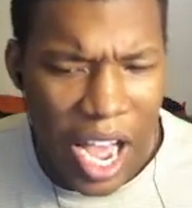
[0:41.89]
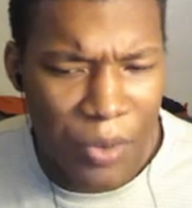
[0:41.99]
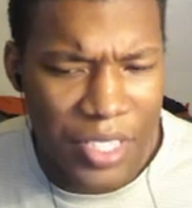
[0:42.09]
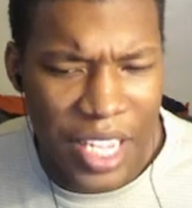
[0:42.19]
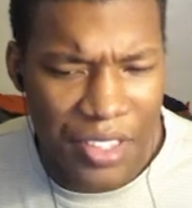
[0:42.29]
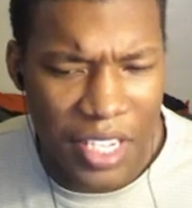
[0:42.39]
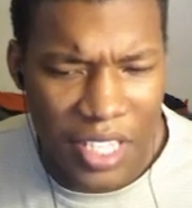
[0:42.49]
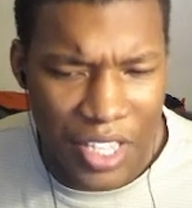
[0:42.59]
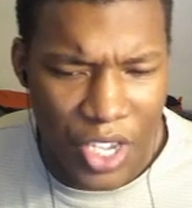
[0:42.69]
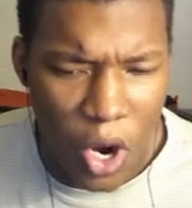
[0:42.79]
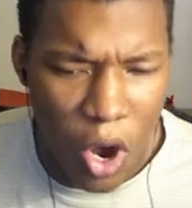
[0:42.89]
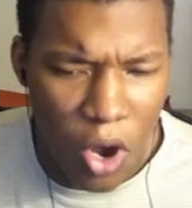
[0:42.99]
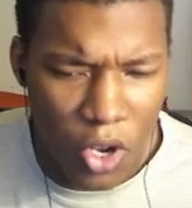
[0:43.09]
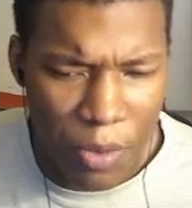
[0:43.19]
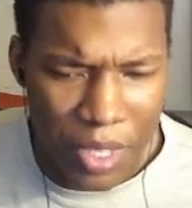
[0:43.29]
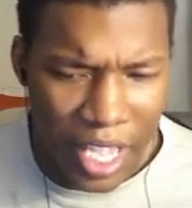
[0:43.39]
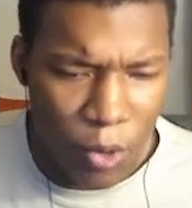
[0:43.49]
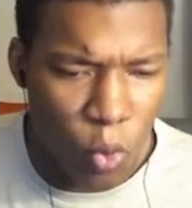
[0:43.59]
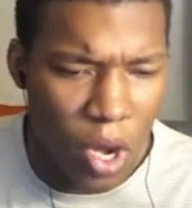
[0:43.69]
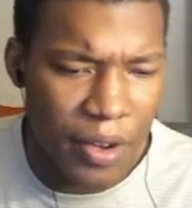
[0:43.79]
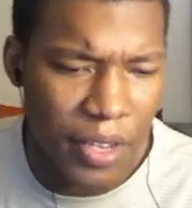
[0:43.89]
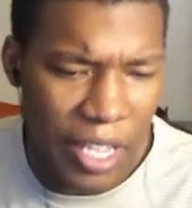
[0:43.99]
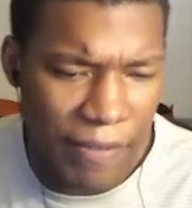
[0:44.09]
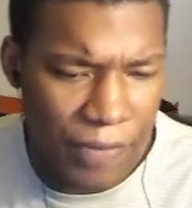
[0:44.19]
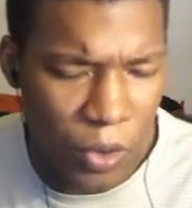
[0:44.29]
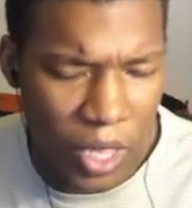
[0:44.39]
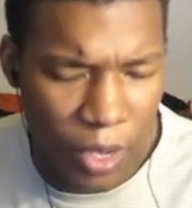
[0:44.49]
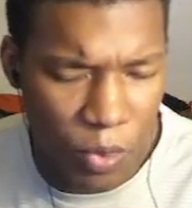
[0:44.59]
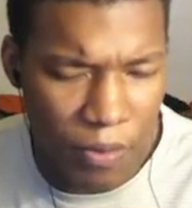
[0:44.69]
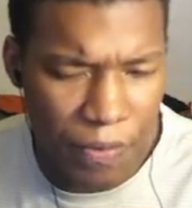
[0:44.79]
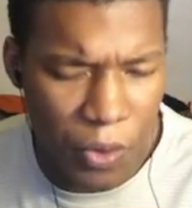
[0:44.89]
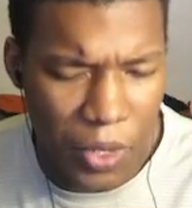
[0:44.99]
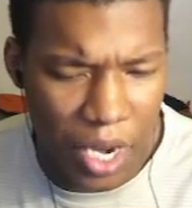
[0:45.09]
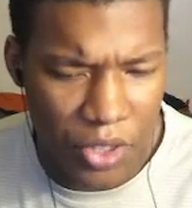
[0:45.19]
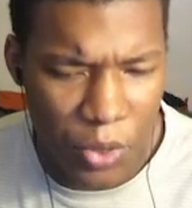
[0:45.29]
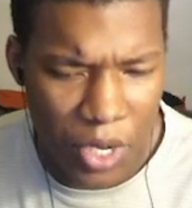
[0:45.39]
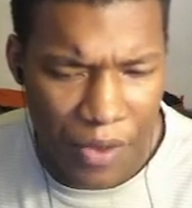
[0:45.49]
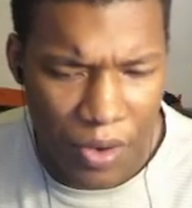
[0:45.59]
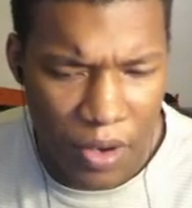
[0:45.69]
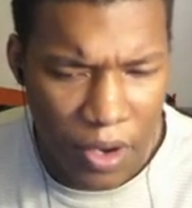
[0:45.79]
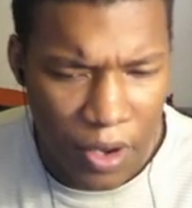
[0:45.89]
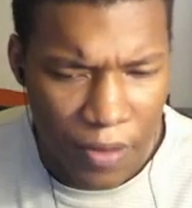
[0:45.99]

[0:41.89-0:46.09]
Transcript: I was not thinking that they're all going to be like one full character or whatever.